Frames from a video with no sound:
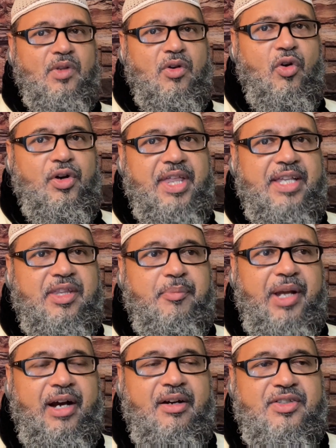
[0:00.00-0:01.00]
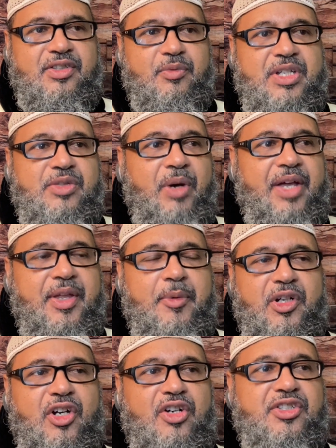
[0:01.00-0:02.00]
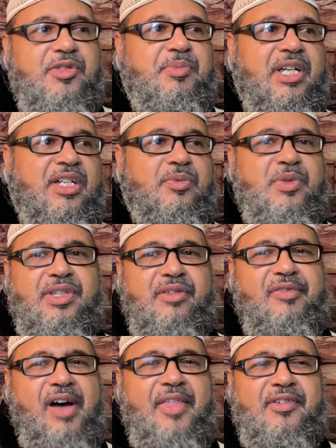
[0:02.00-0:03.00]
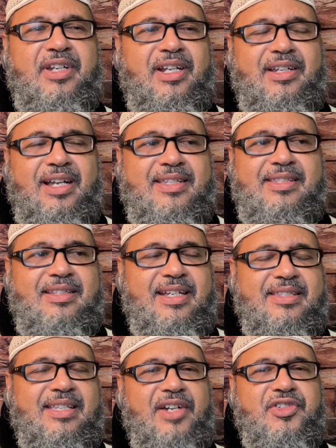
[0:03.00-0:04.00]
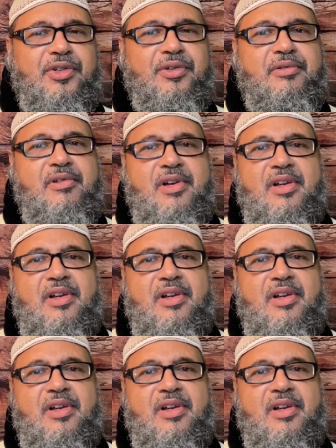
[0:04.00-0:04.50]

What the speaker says: Or that the parents, the reason why they were cursed is because of what their father did. And Yah said, that's not true.